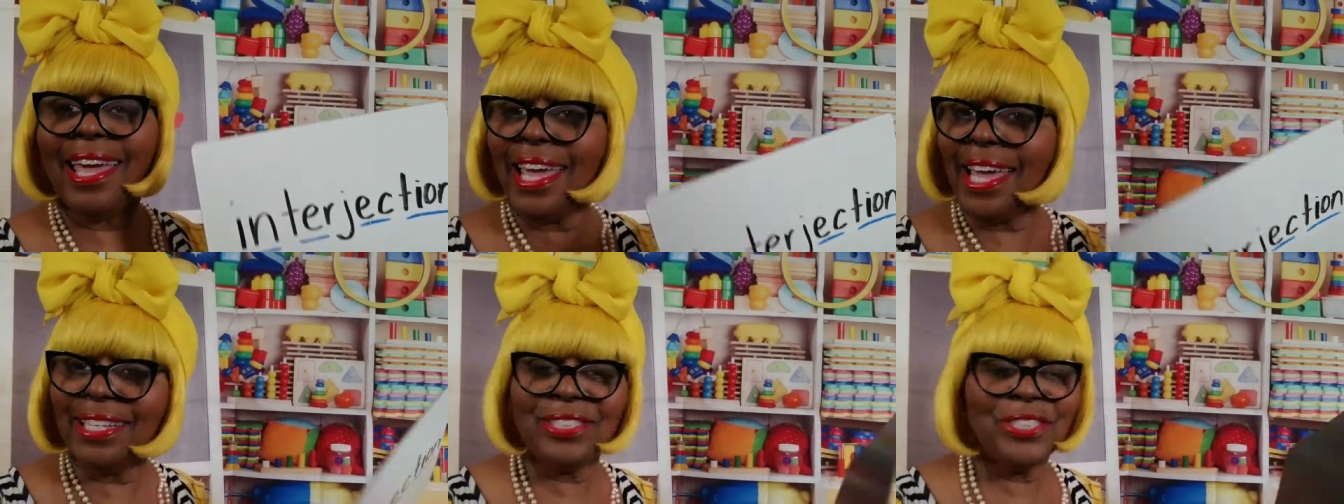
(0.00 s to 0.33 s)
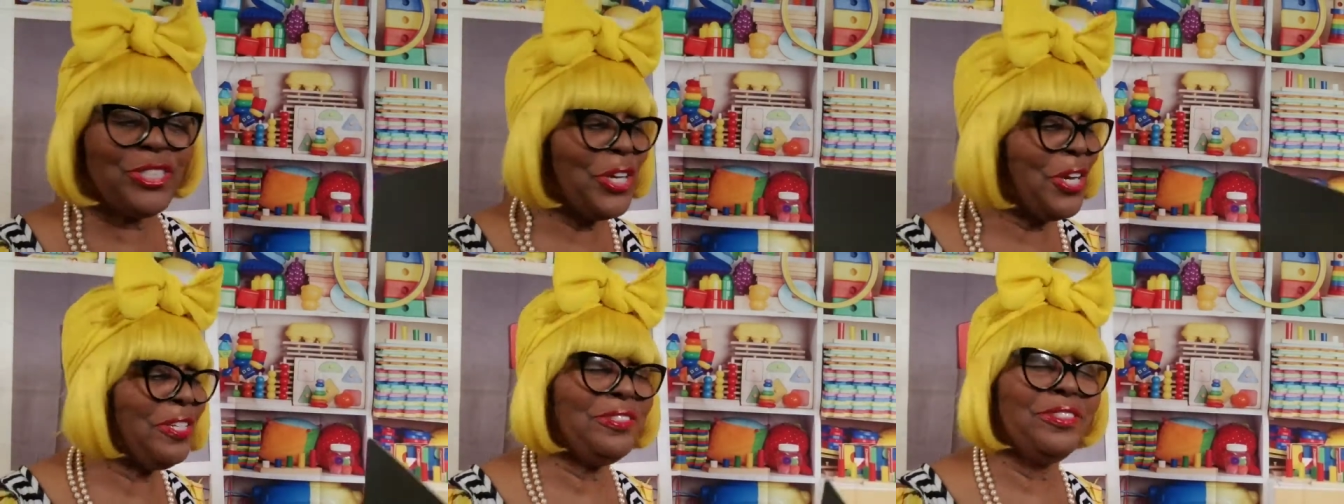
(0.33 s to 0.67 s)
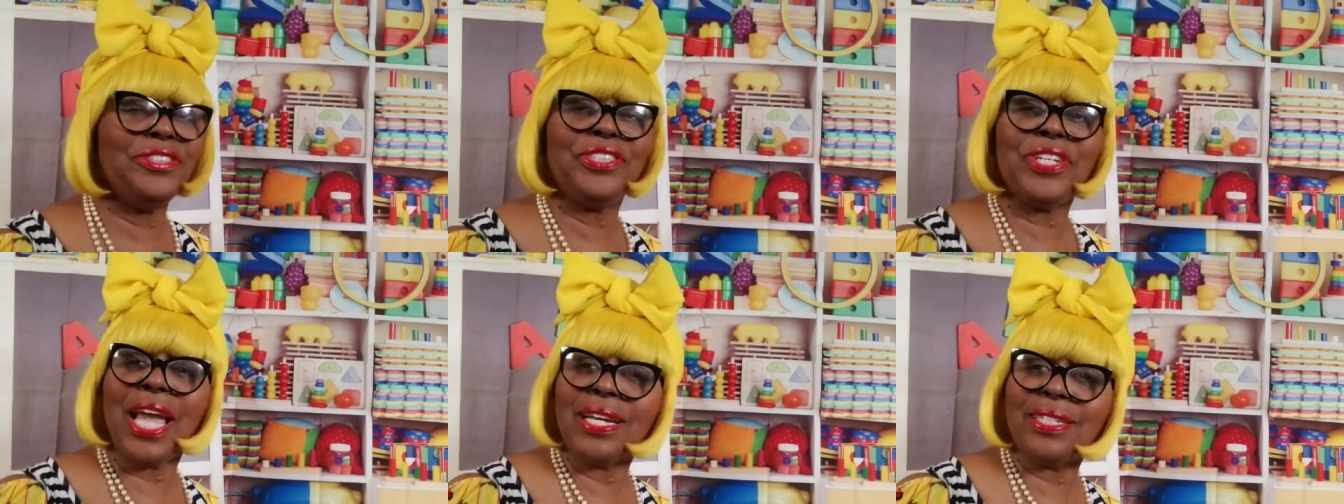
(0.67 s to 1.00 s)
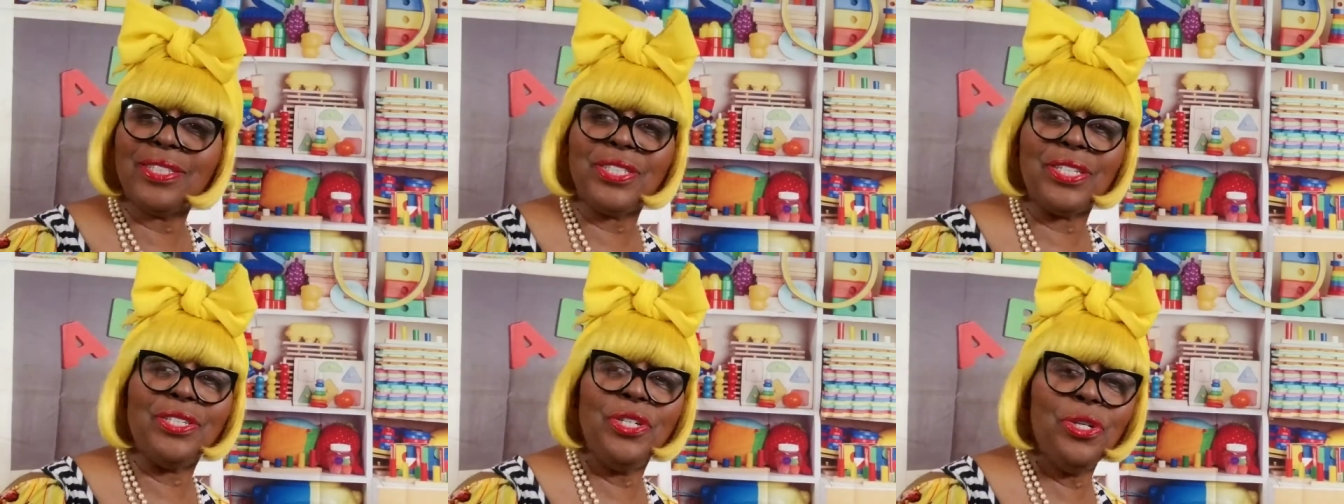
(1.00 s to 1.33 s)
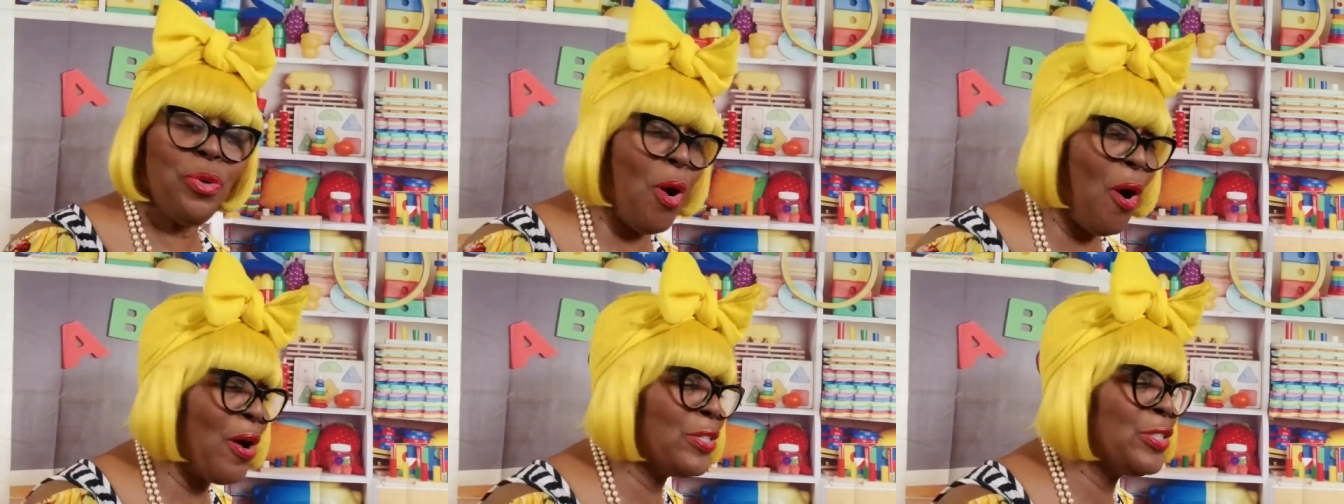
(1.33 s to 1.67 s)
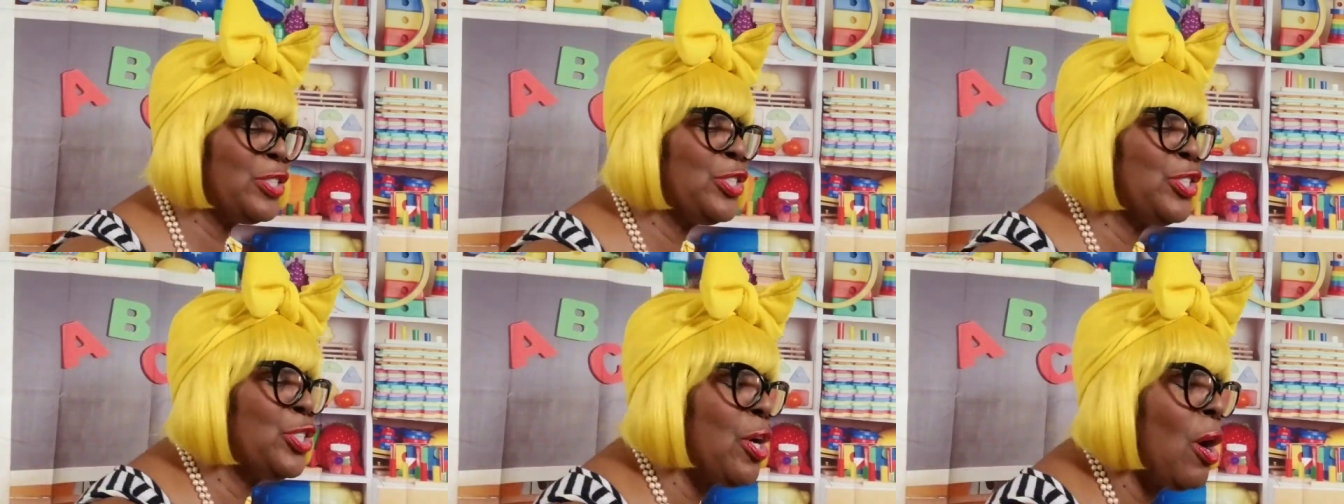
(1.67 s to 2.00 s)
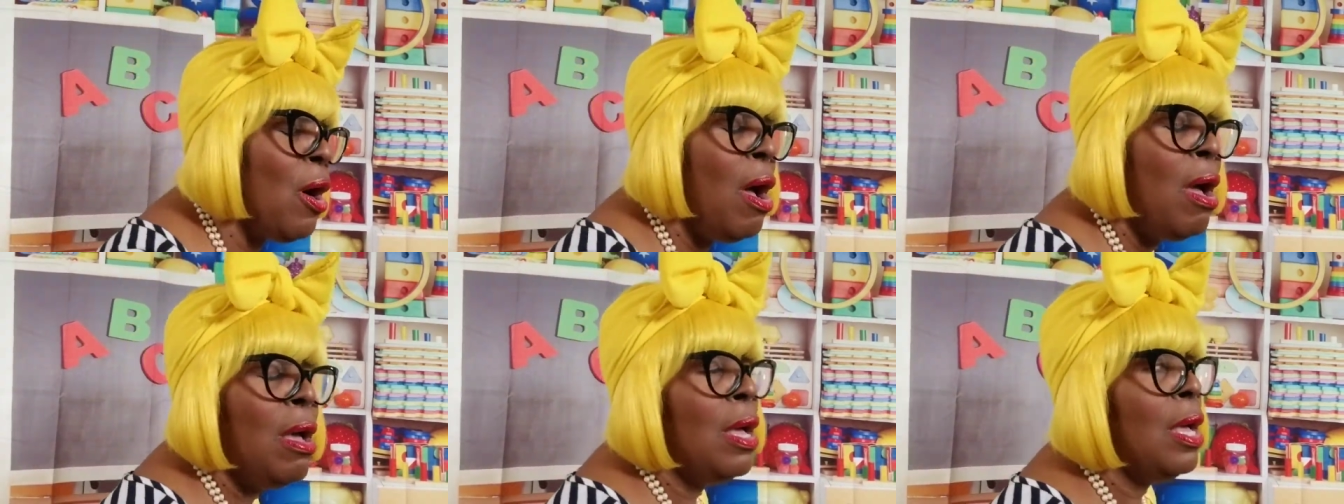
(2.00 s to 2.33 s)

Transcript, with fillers: Interjection. You are so,